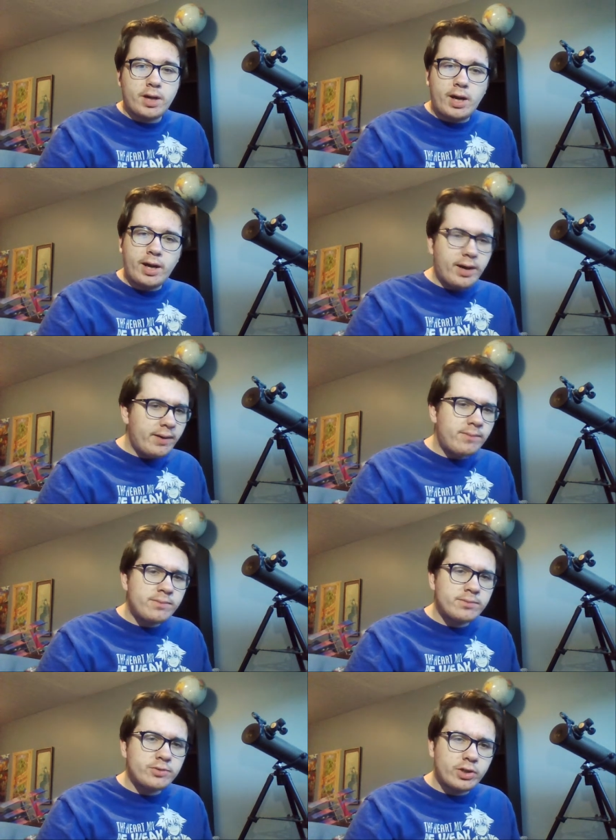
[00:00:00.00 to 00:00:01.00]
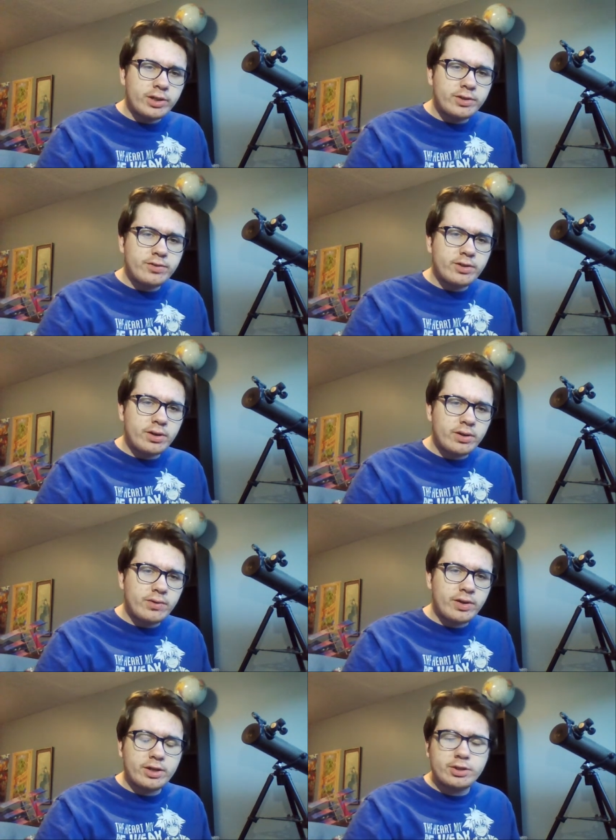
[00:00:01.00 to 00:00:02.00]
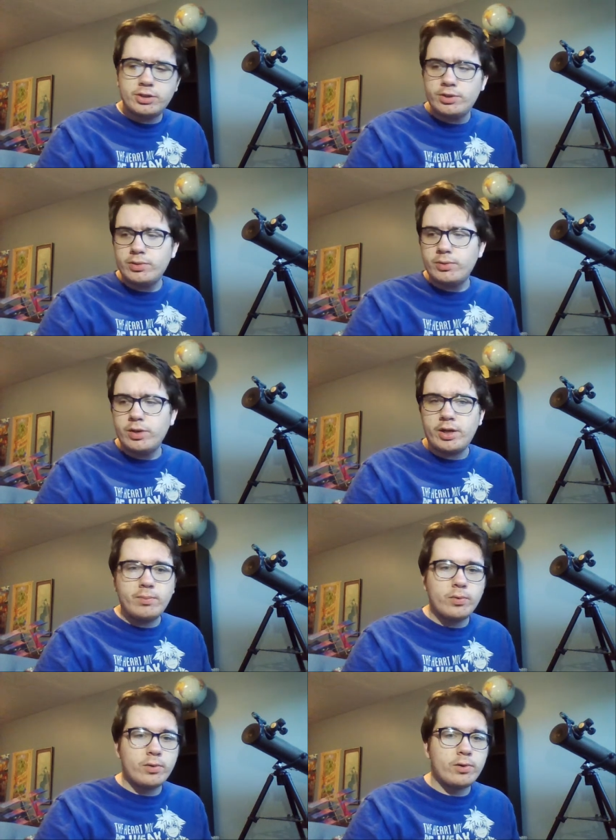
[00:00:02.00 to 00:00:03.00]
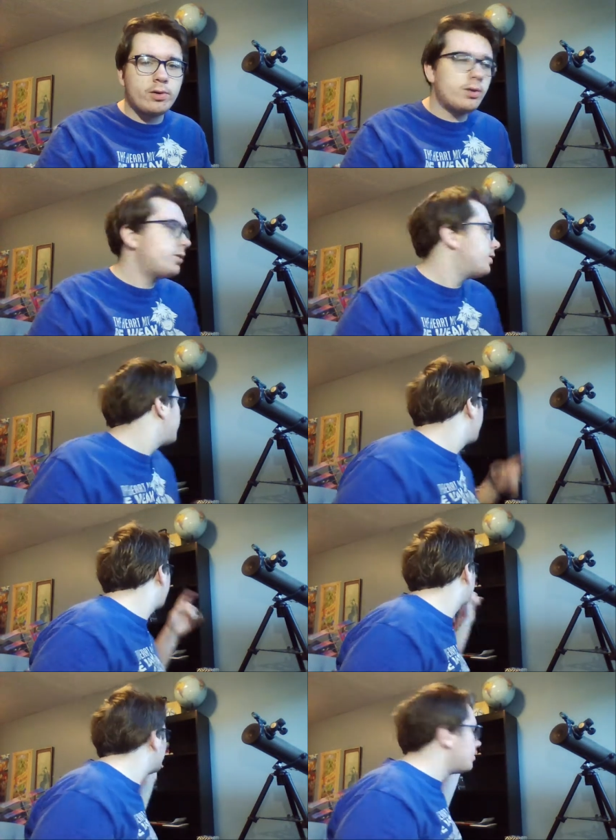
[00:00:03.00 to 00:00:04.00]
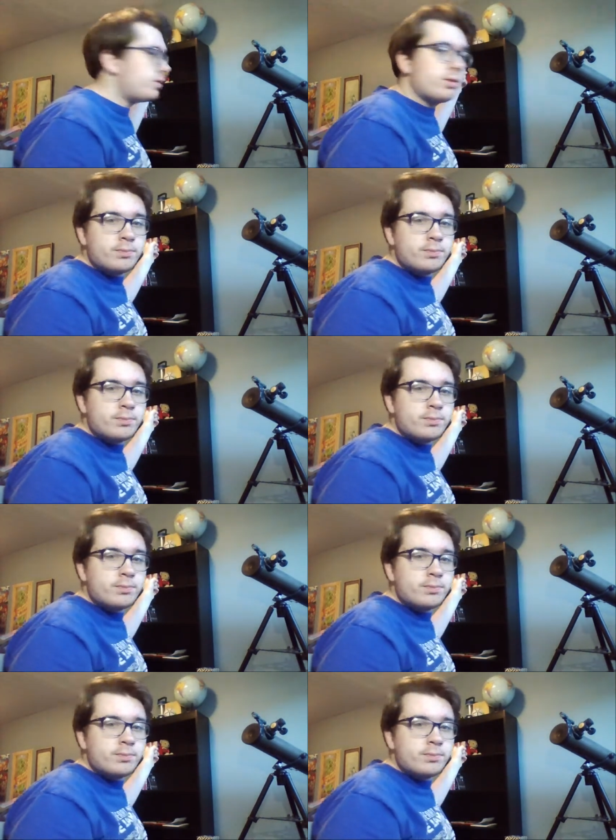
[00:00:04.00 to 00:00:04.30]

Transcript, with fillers: I am trying to figure out if I should do any more stuffed adventures.